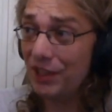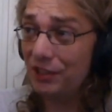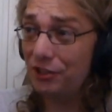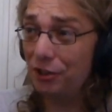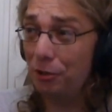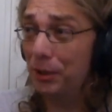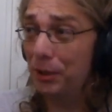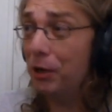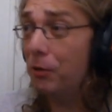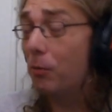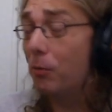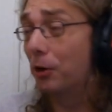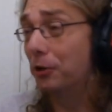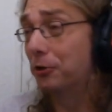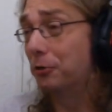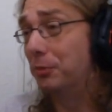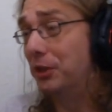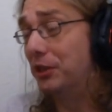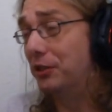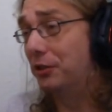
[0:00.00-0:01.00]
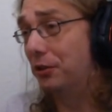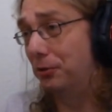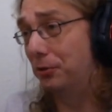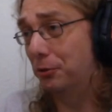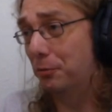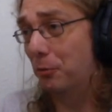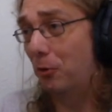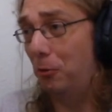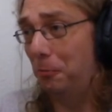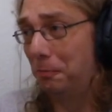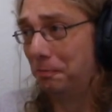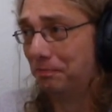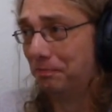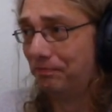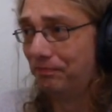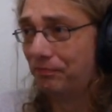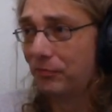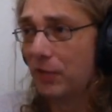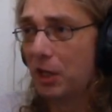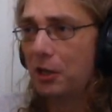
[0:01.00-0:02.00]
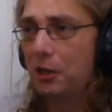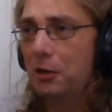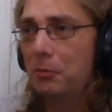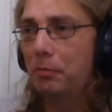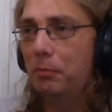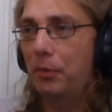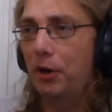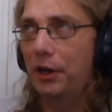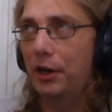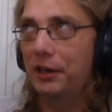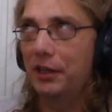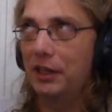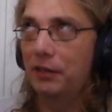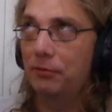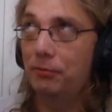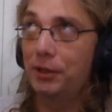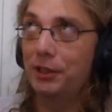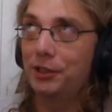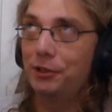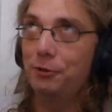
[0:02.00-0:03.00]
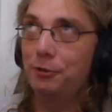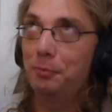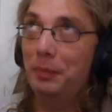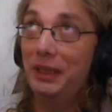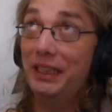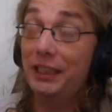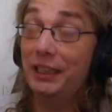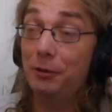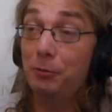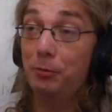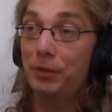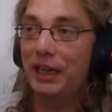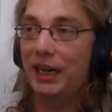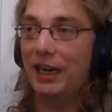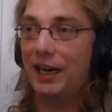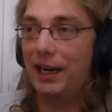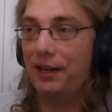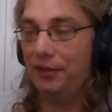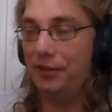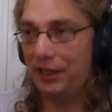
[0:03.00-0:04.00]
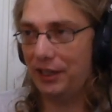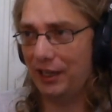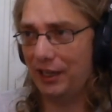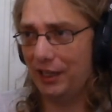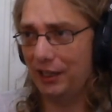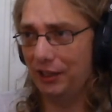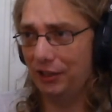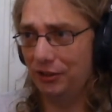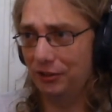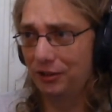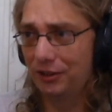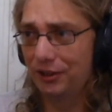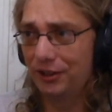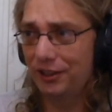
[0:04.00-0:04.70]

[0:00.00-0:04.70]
So we don't want to be too small. But if we're too big, we either can't